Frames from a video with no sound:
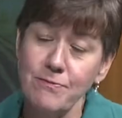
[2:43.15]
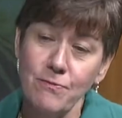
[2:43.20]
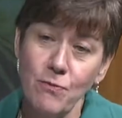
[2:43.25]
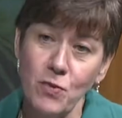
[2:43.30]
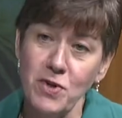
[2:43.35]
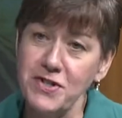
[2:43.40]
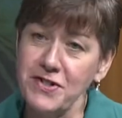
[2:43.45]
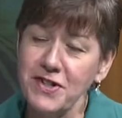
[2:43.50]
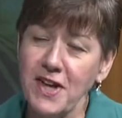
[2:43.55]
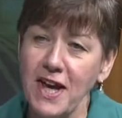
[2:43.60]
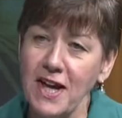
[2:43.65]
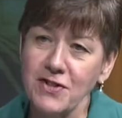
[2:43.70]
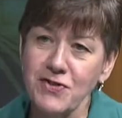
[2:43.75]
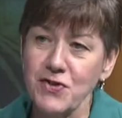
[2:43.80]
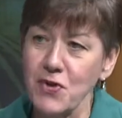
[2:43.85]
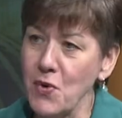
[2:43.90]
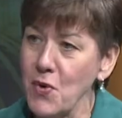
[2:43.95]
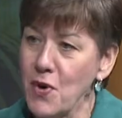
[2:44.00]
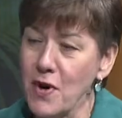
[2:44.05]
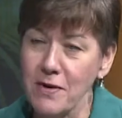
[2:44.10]
we just can't
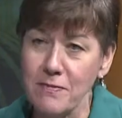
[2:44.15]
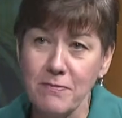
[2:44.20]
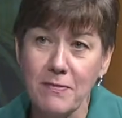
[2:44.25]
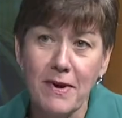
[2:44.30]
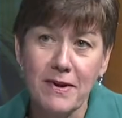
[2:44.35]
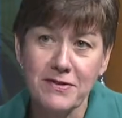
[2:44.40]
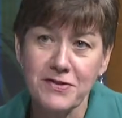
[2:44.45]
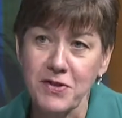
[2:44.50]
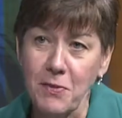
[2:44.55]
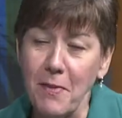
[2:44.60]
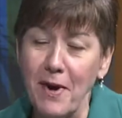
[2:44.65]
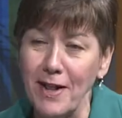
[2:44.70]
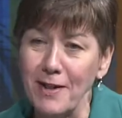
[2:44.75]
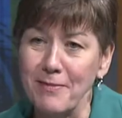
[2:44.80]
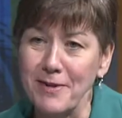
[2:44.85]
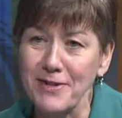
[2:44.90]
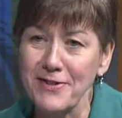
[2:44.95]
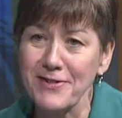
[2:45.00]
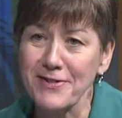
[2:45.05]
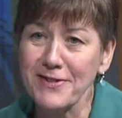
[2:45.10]
score some
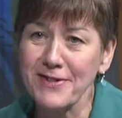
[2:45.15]
elements.